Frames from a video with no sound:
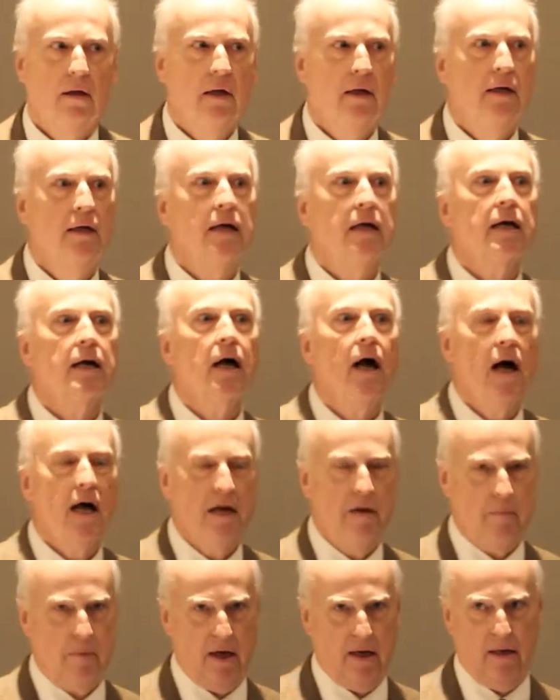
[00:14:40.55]
in an
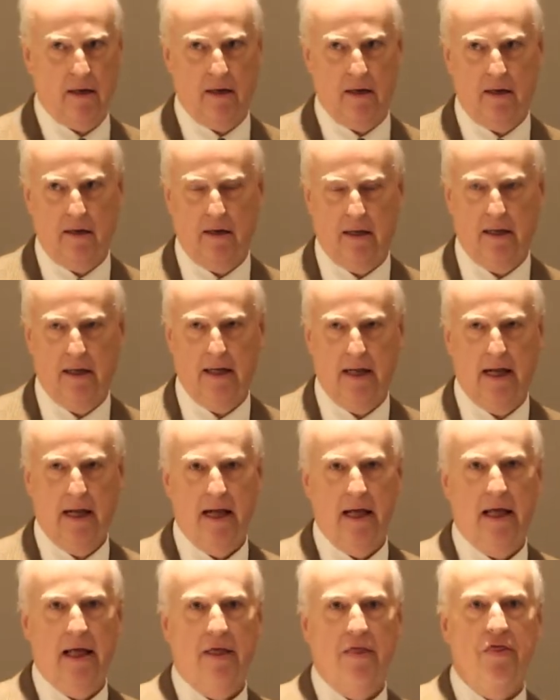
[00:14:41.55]
economy
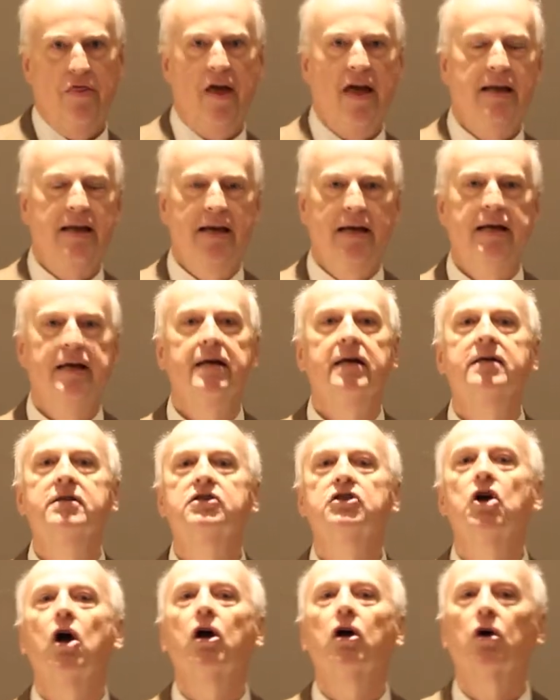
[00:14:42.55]
that
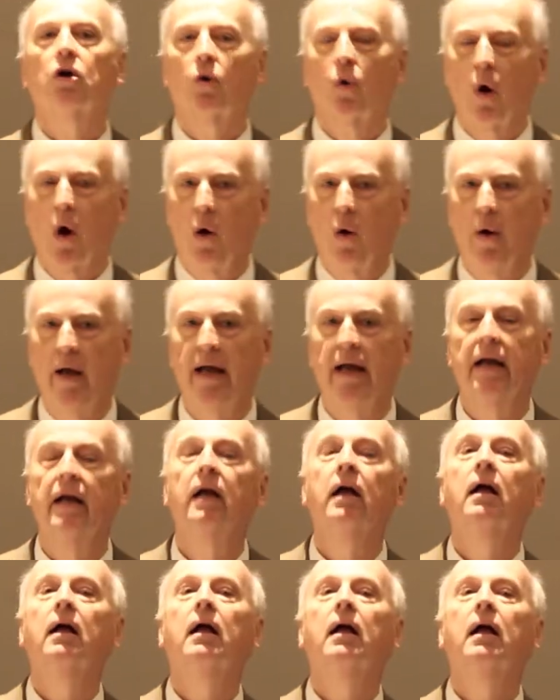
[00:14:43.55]
is
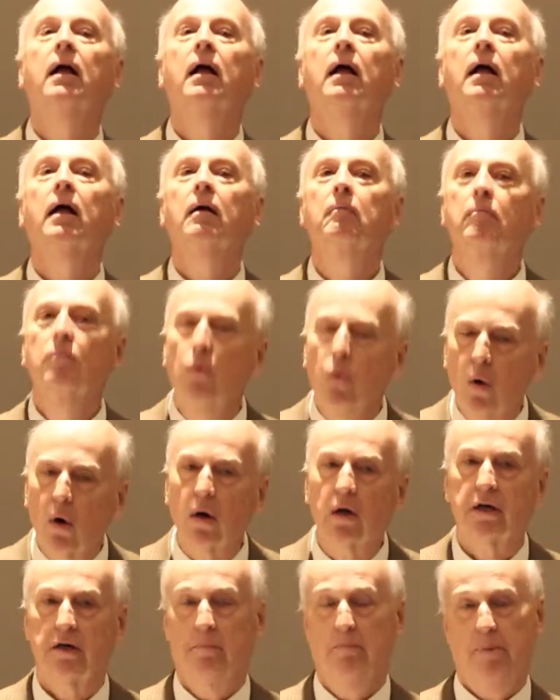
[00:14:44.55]
growing
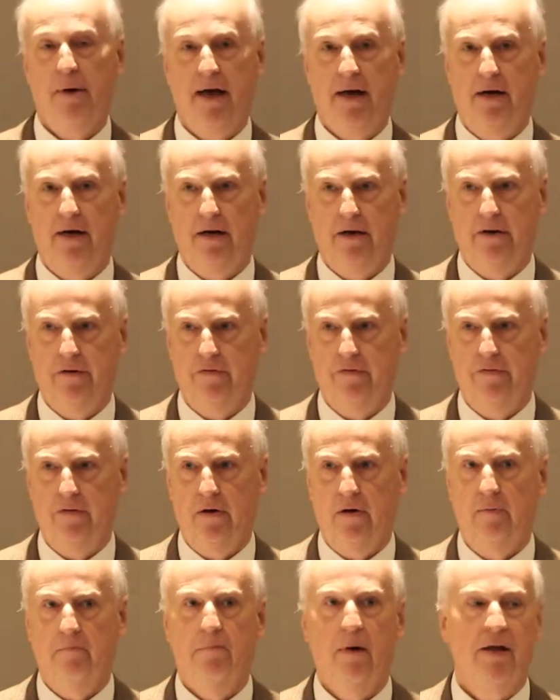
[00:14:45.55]
more competitive
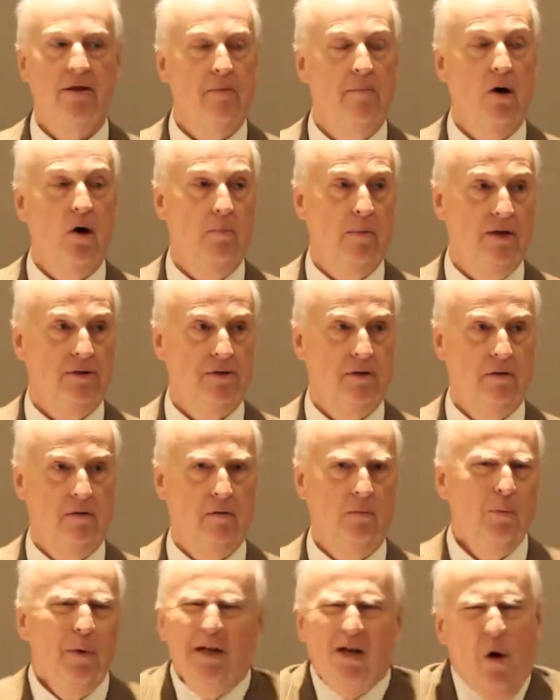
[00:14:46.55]
by the moment.
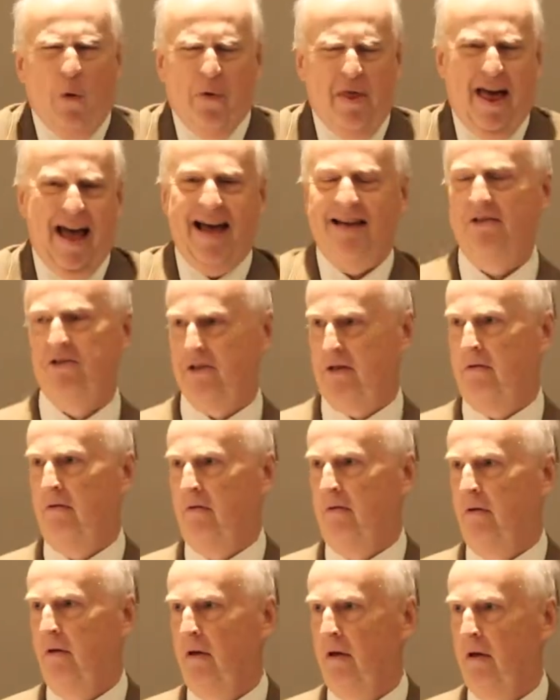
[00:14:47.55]
We know that.
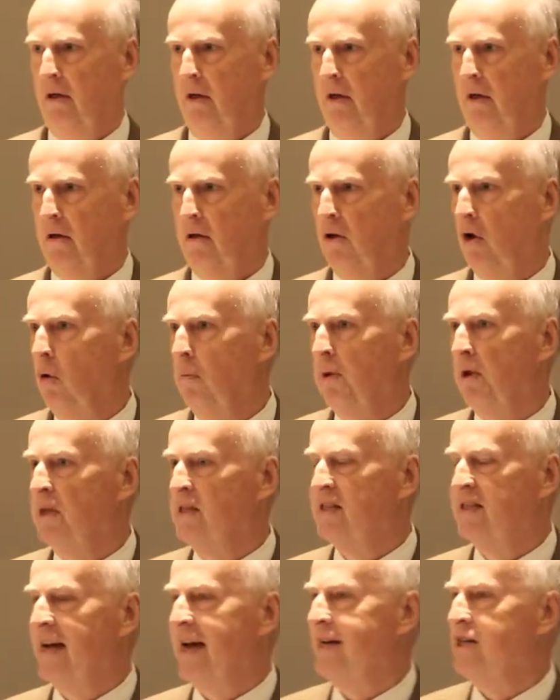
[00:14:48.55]

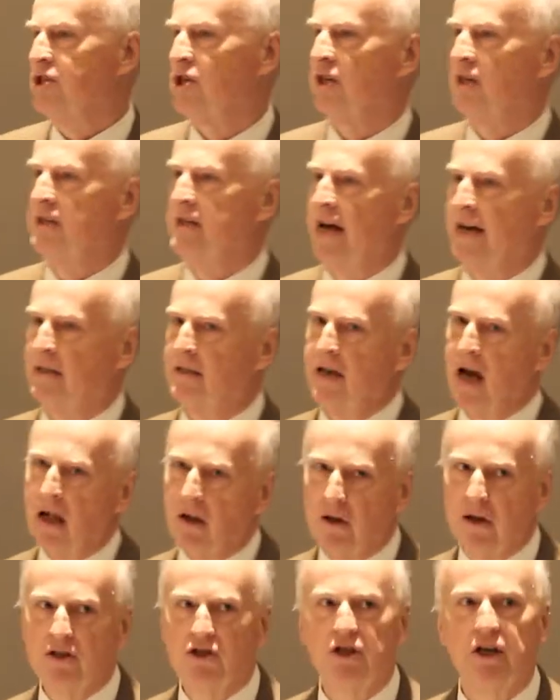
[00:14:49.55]
Globalization,
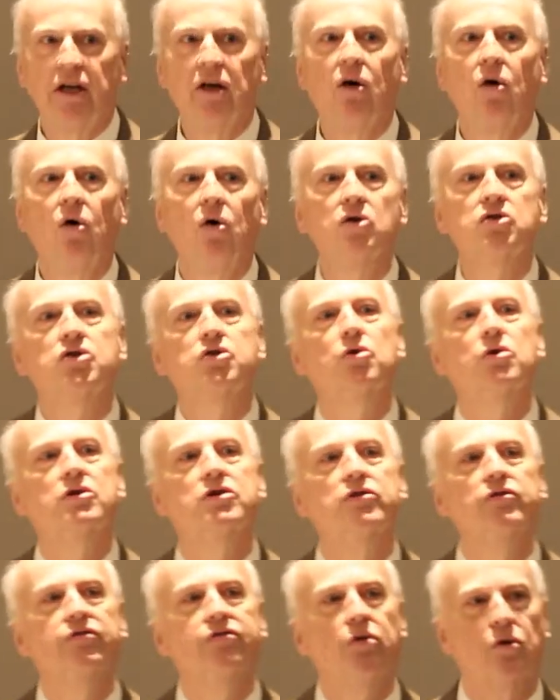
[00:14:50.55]
technology, all
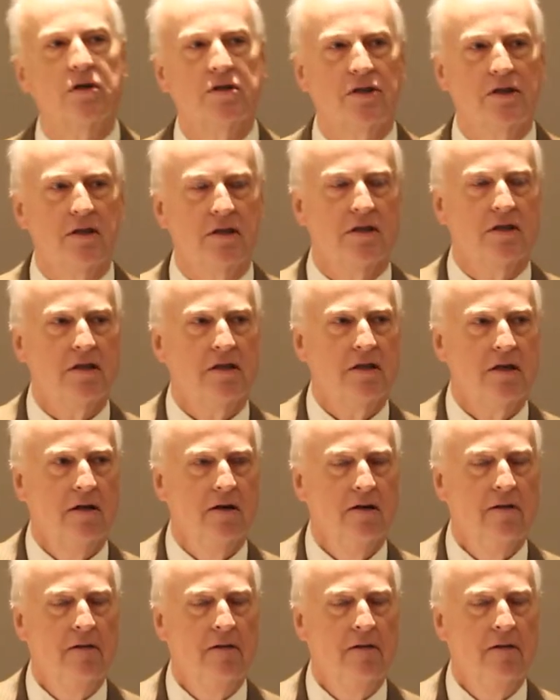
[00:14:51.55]
sorts of forces